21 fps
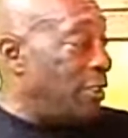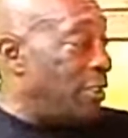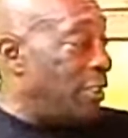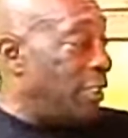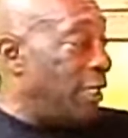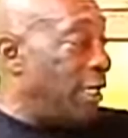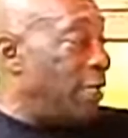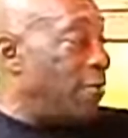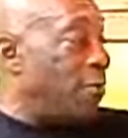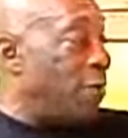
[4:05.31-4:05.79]
to
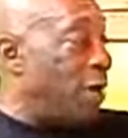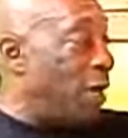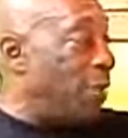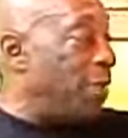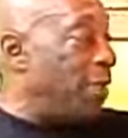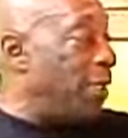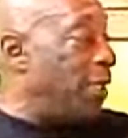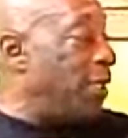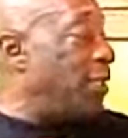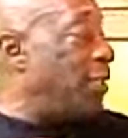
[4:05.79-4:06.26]
get
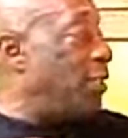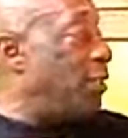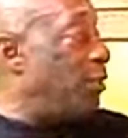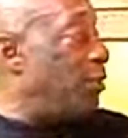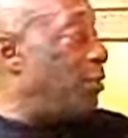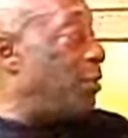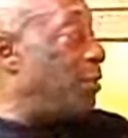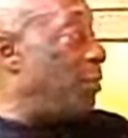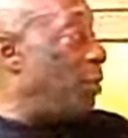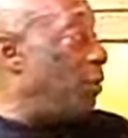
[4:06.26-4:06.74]
Robert in to
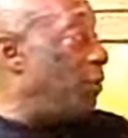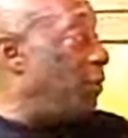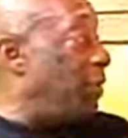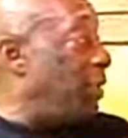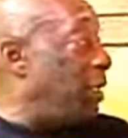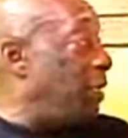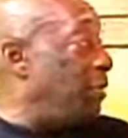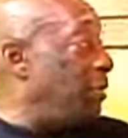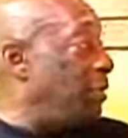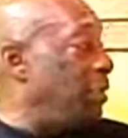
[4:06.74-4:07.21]
do some
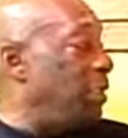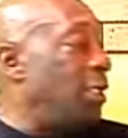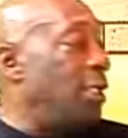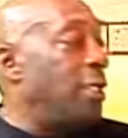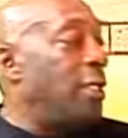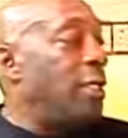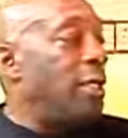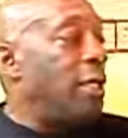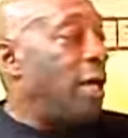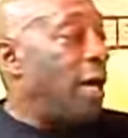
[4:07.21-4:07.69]

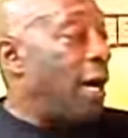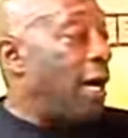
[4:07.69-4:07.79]
overdubbing,